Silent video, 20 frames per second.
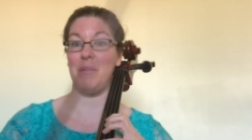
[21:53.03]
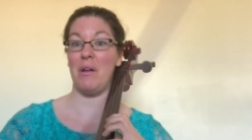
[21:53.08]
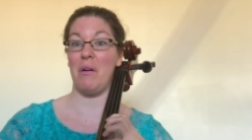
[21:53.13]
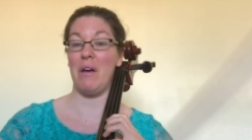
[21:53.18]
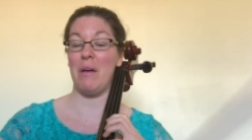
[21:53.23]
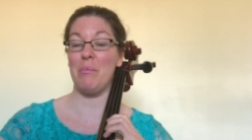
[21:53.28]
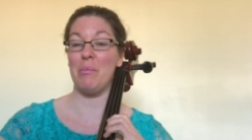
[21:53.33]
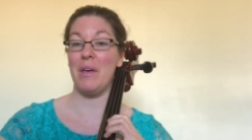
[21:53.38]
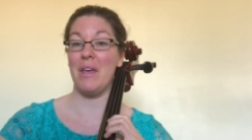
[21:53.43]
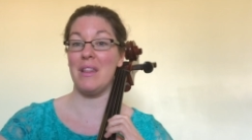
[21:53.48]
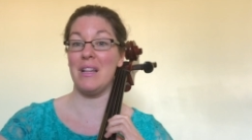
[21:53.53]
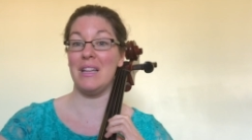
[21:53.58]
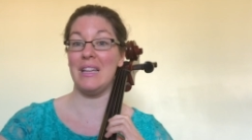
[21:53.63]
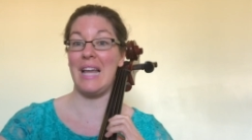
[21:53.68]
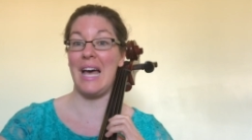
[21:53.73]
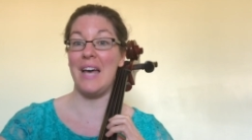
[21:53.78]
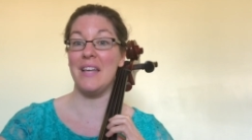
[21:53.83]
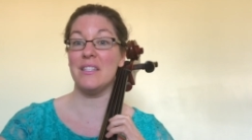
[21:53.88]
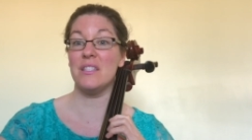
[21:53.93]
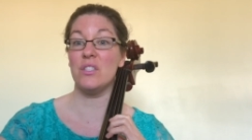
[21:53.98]
Now I play the
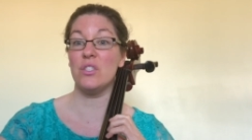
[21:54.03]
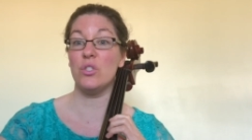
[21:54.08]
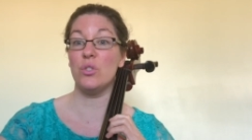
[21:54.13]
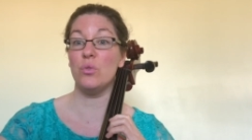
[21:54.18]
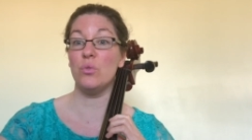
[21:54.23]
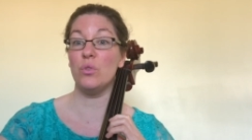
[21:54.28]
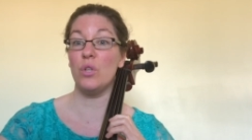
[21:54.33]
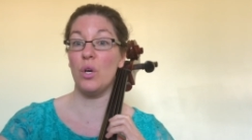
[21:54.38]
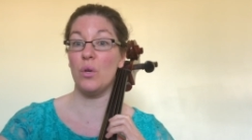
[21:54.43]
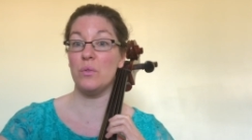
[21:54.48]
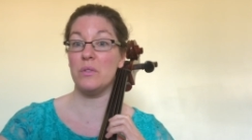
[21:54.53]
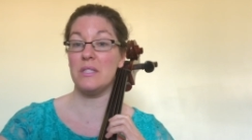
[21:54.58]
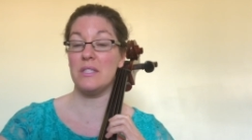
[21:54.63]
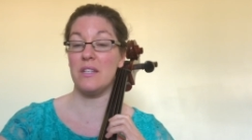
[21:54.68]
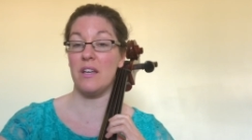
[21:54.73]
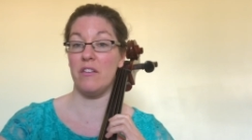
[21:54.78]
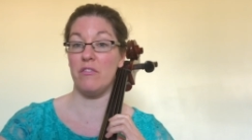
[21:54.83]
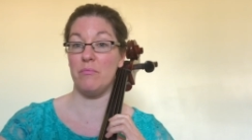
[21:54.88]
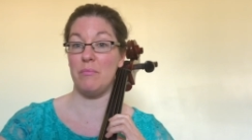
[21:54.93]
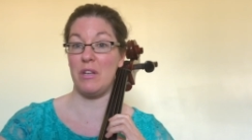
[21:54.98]
last 2 notes
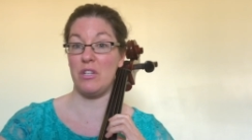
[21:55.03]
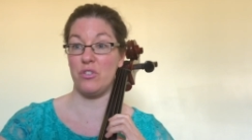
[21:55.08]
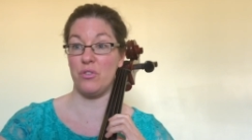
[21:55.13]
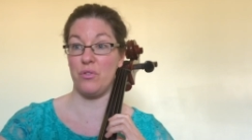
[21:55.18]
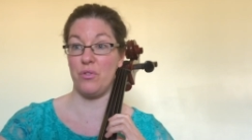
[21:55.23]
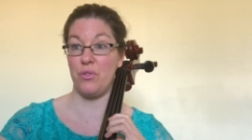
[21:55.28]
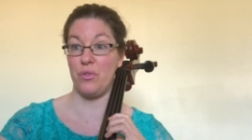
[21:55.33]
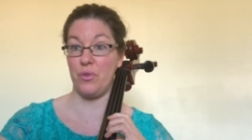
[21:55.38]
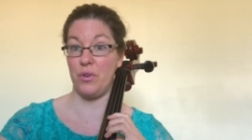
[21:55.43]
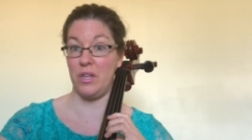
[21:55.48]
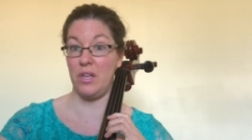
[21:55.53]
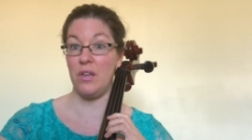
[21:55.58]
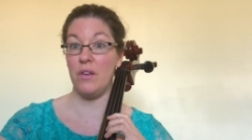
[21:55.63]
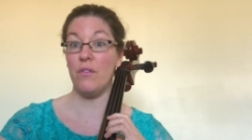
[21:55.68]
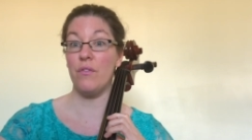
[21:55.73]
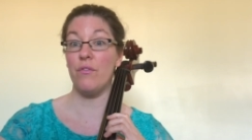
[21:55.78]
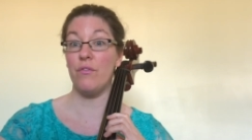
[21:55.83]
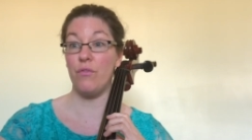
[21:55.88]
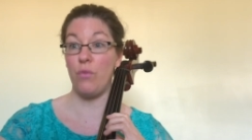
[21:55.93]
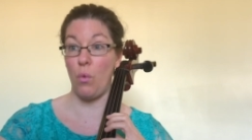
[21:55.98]
of measure
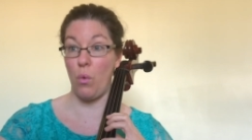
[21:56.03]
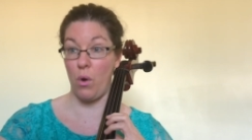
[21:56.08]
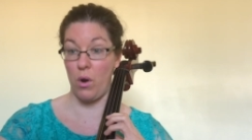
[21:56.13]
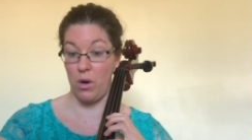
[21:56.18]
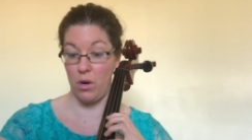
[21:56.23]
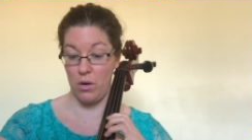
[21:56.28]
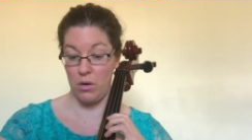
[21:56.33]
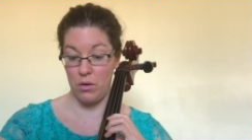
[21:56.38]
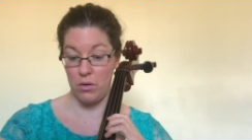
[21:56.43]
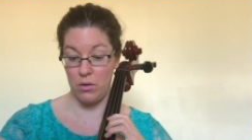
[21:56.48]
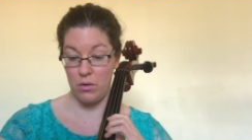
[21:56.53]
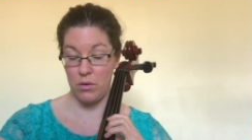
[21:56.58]
34.